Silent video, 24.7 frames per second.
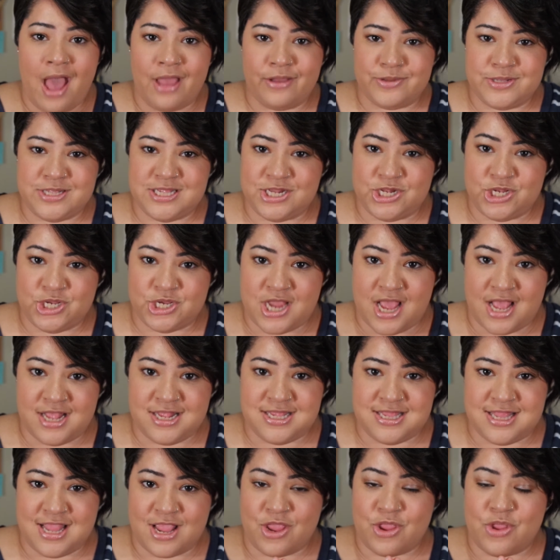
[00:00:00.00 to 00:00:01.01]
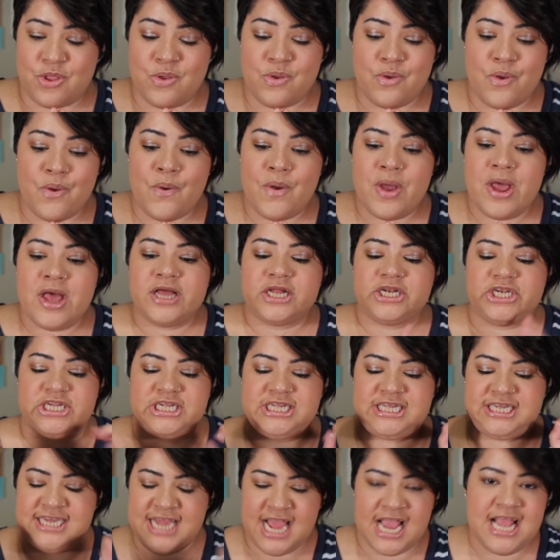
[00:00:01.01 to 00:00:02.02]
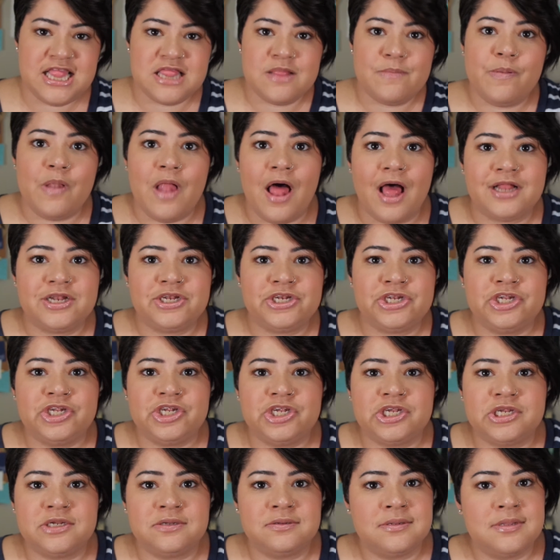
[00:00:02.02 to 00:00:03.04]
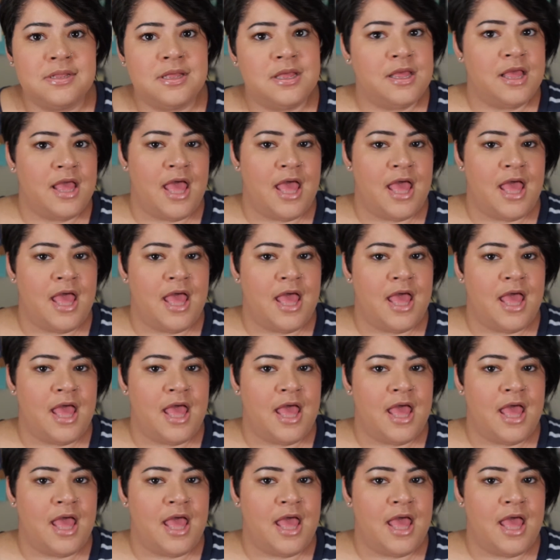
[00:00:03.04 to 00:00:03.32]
I would suggest that you just take the plunge